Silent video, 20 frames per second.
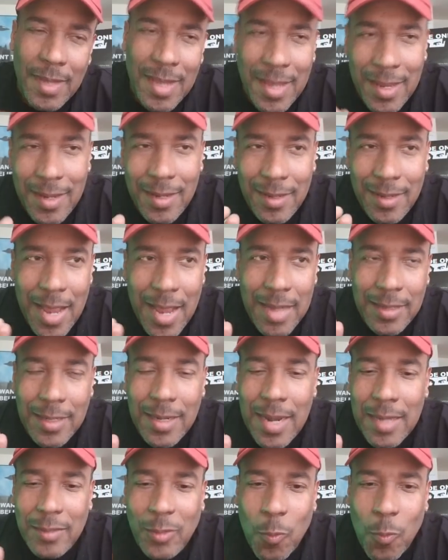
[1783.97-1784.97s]
And not
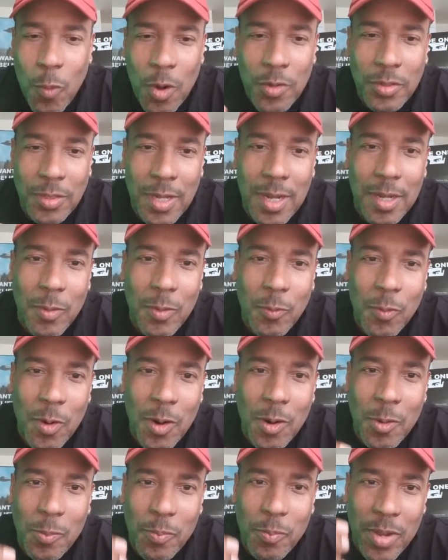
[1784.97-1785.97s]
that that's the worst thing in the
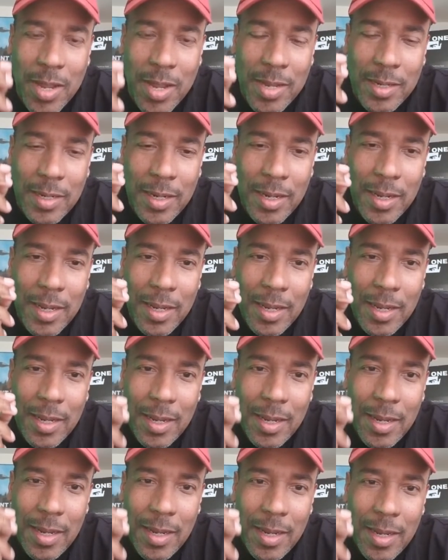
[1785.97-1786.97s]
world, but
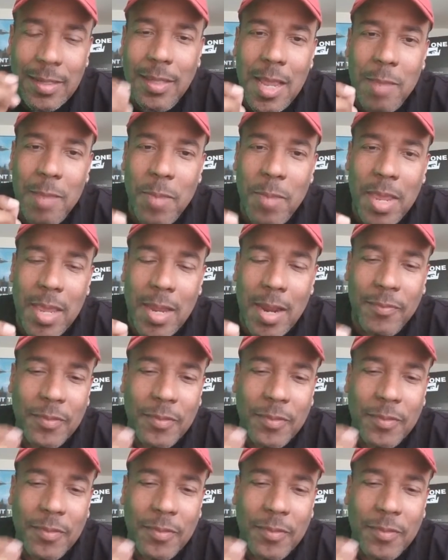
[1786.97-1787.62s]
here's the thing, man.